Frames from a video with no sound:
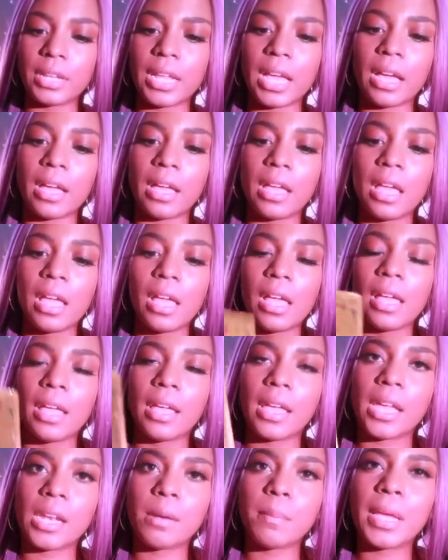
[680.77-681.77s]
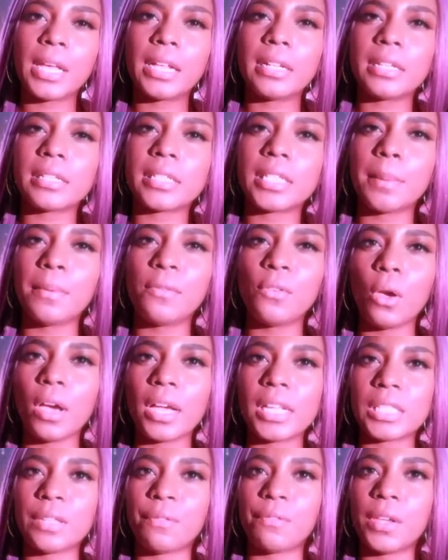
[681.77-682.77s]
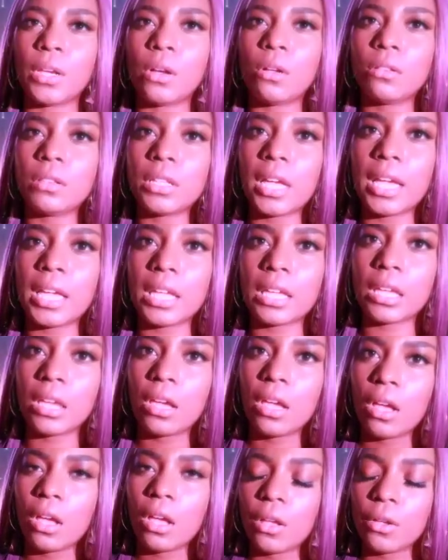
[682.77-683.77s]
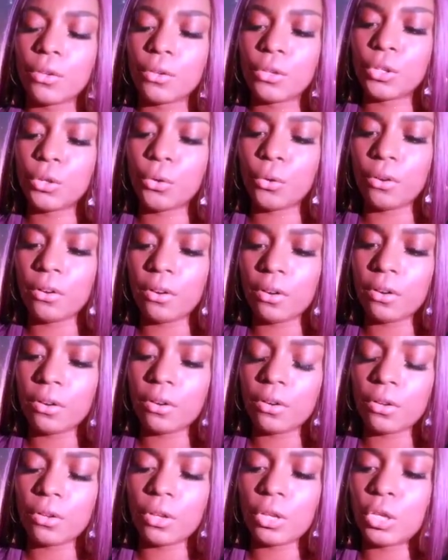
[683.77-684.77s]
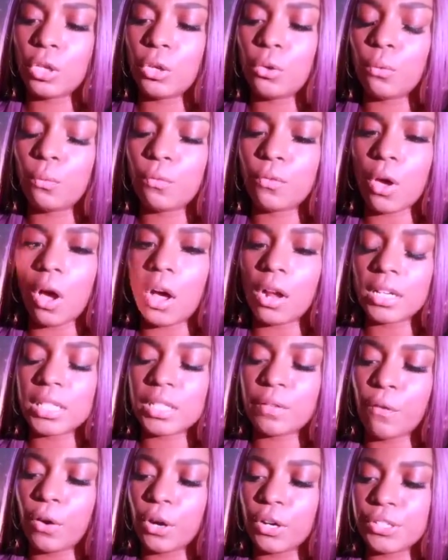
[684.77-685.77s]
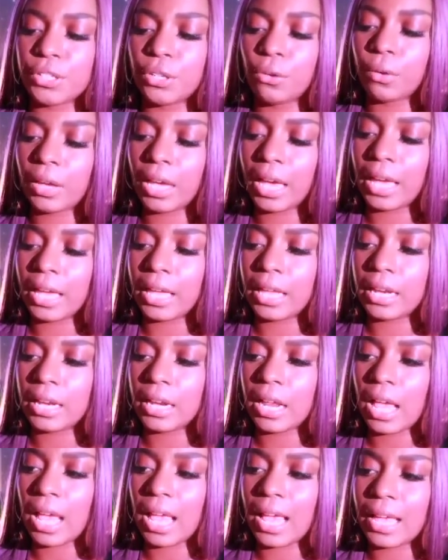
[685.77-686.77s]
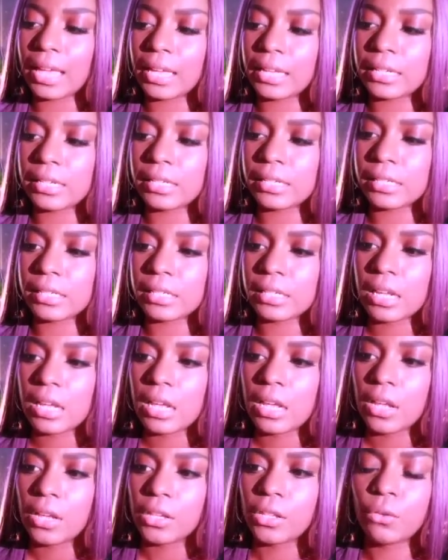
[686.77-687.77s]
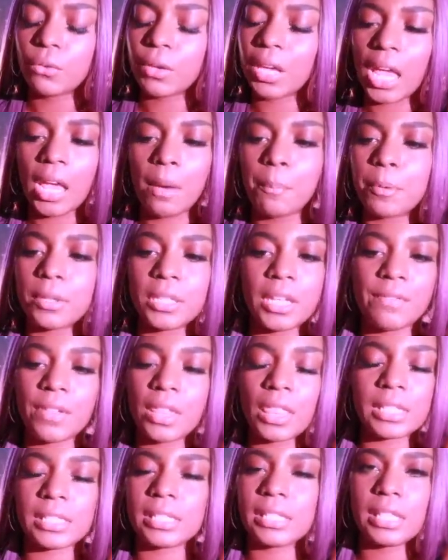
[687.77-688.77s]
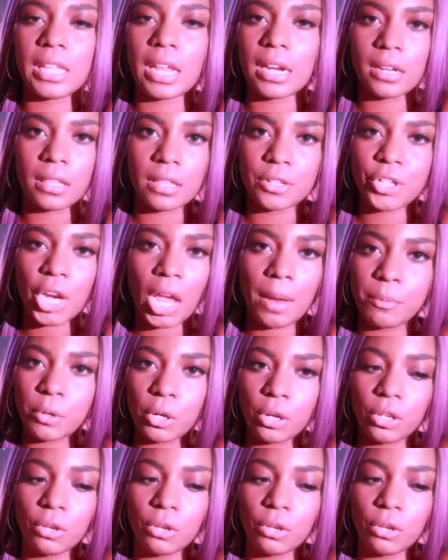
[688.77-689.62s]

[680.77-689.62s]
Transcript: Yeah, Hangman, some of you guys feel like you're, you've gone as far as you can and you can't believe that this is the end of the chapter.